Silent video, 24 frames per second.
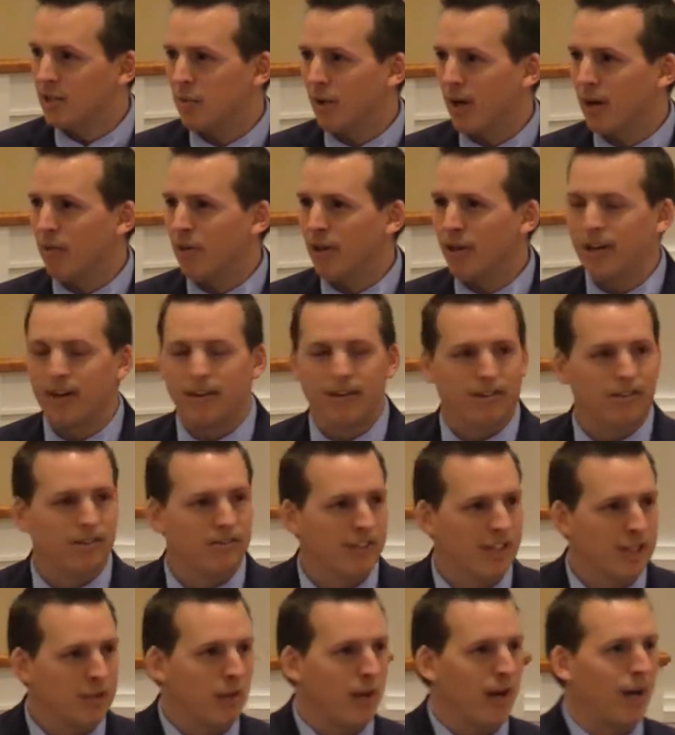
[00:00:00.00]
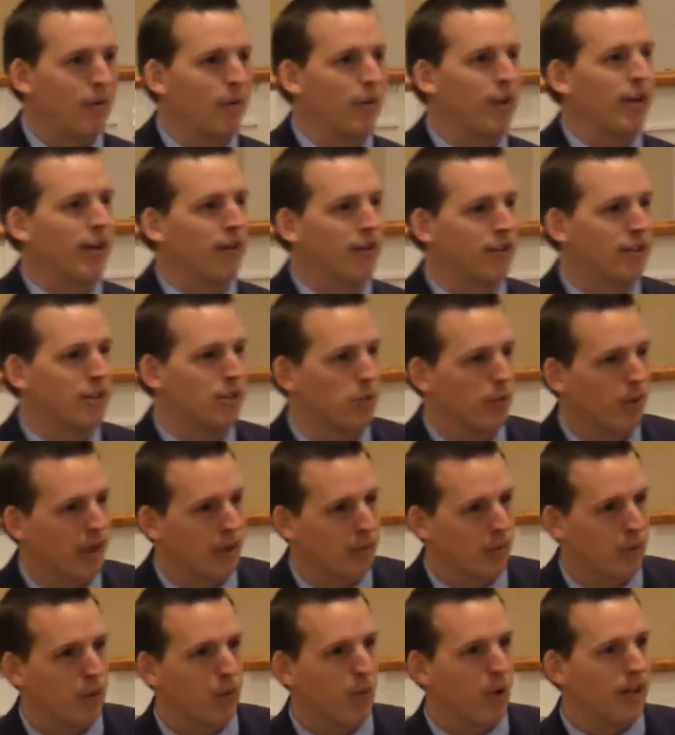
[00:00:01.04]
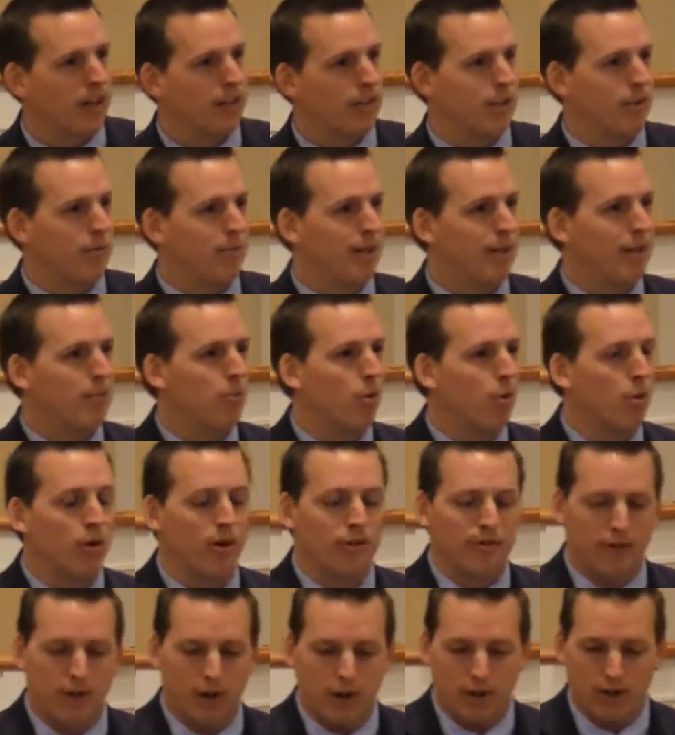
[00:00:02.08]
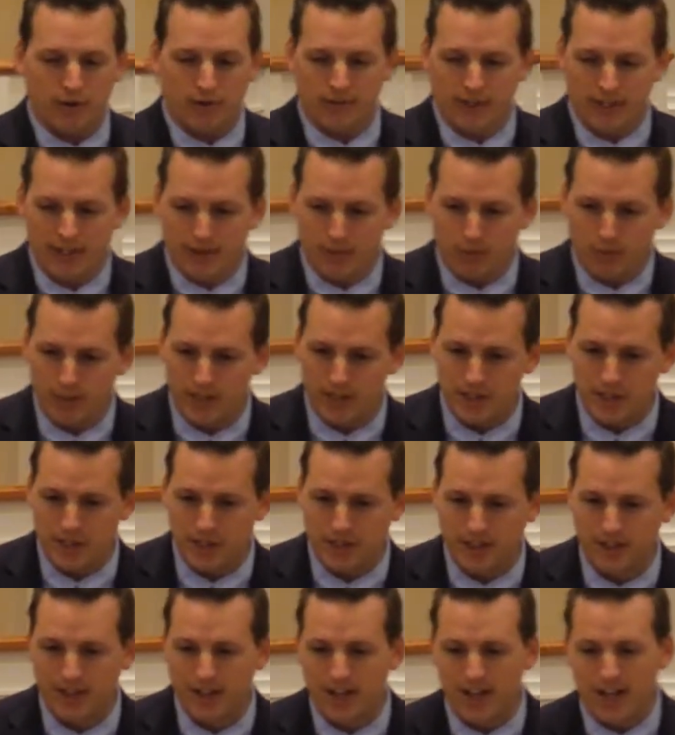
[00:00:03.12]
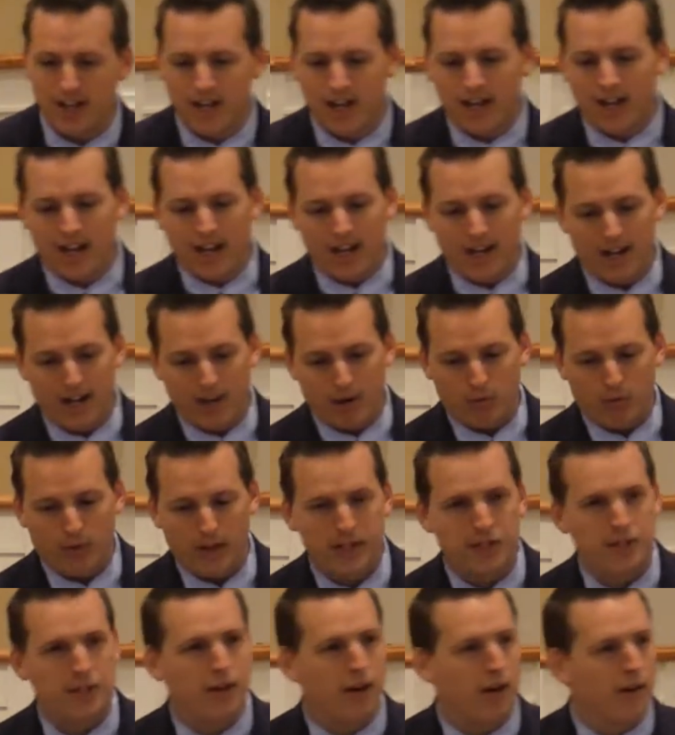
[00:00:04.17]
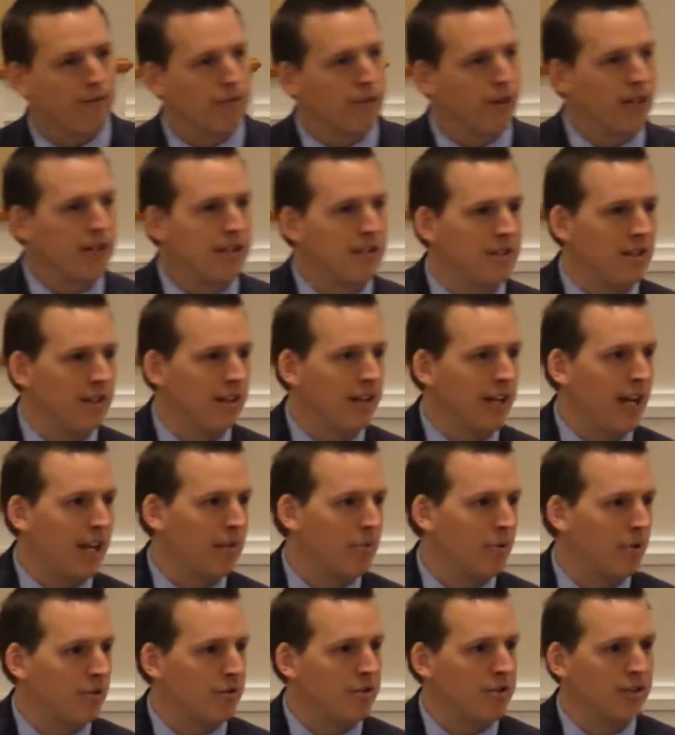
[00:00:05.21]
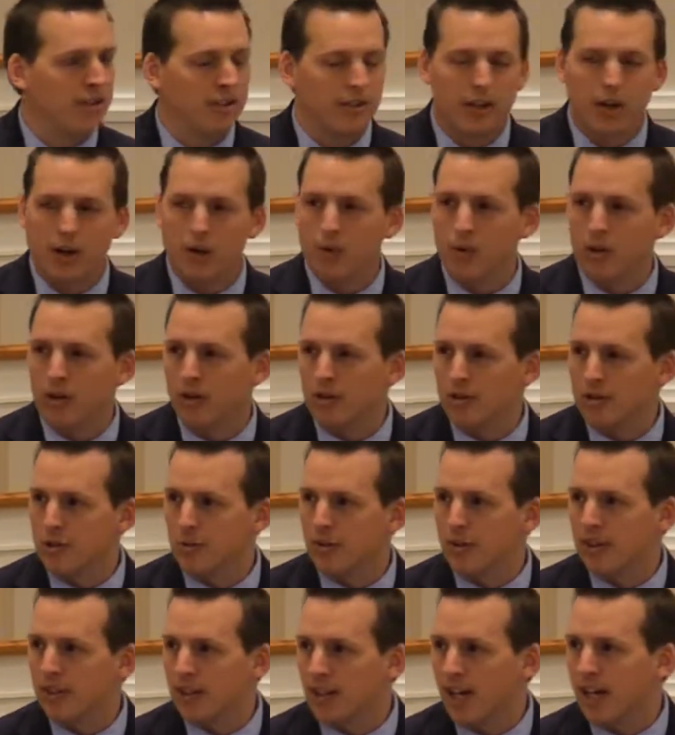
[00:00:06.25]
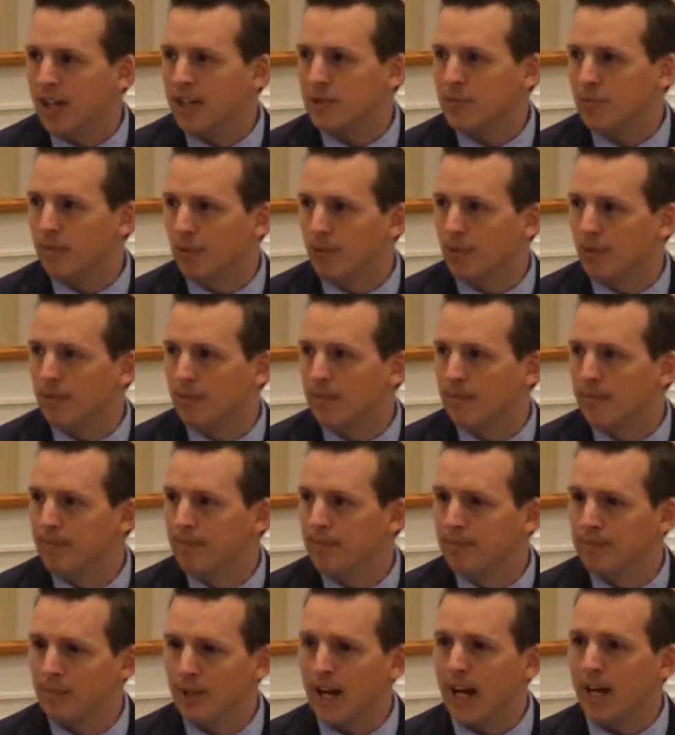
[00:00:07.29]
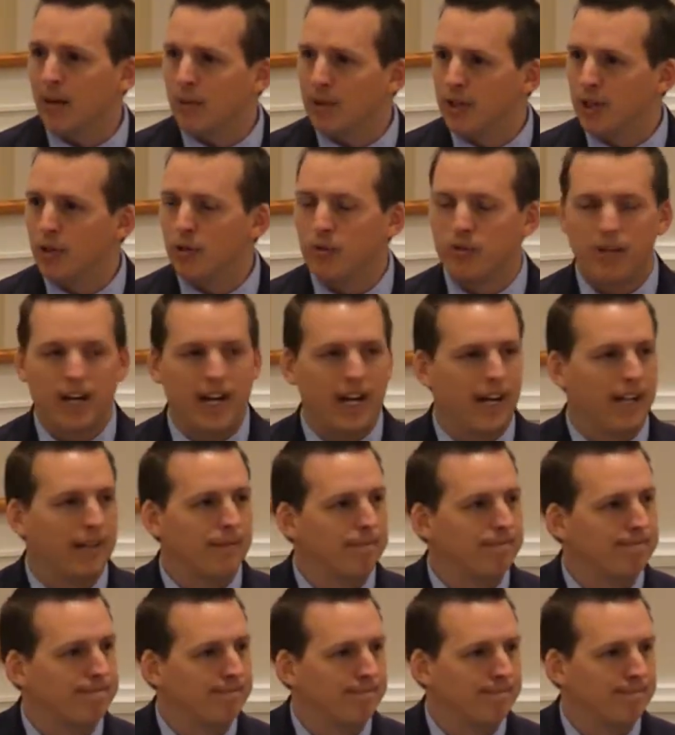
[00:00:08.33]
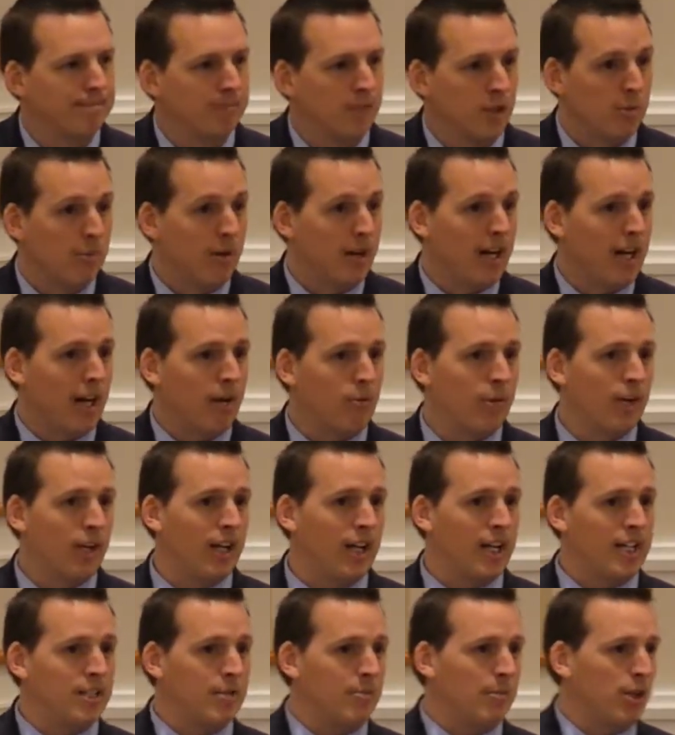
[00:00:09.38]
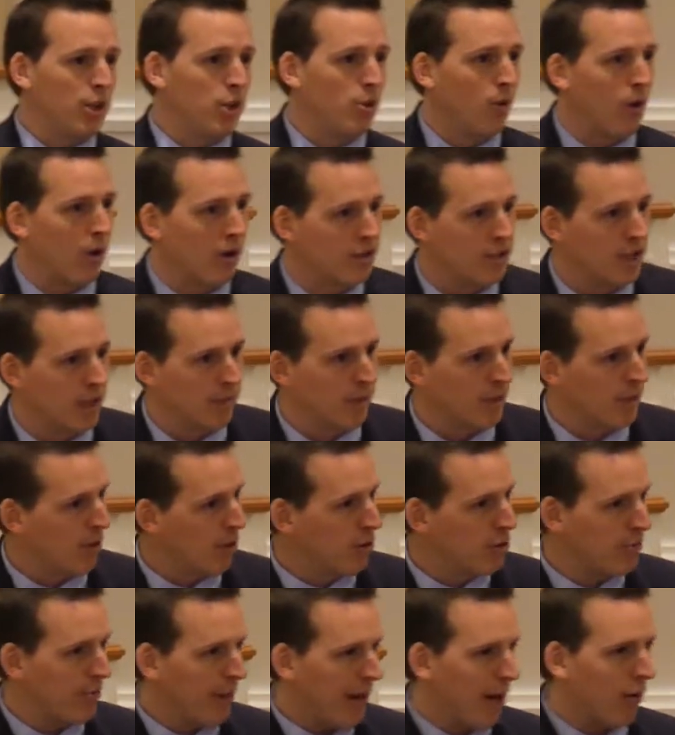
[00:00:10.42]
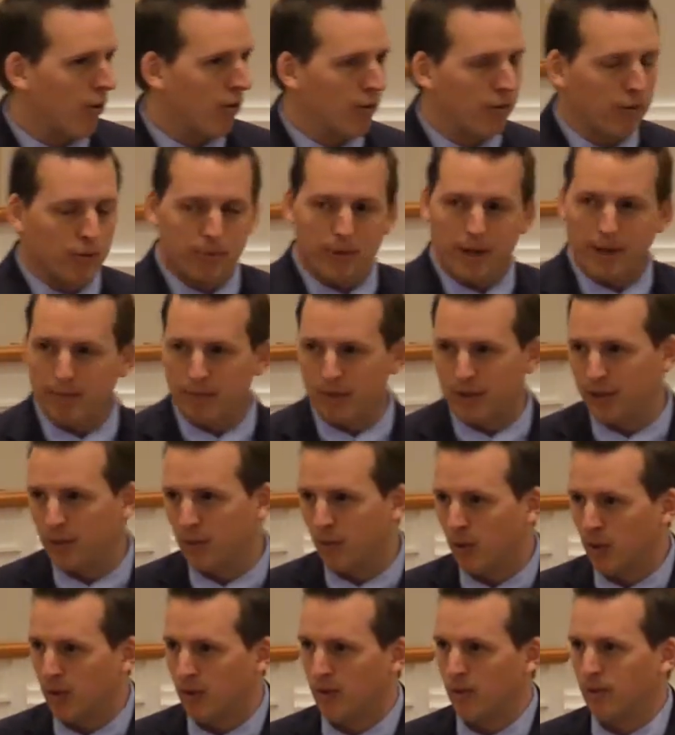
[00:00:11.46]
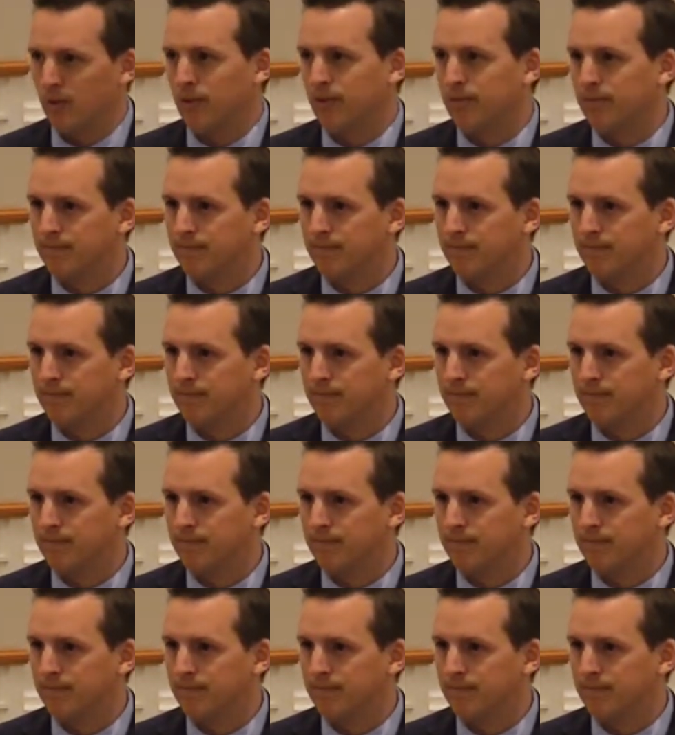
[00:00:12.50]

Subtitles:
why we're here. That's why we're here this week. We want to be more involved in reaching our friends and neighbors and coworkers with the gospel. But how do we do that? You may not realize it, but you are some of the most powerful people in the world.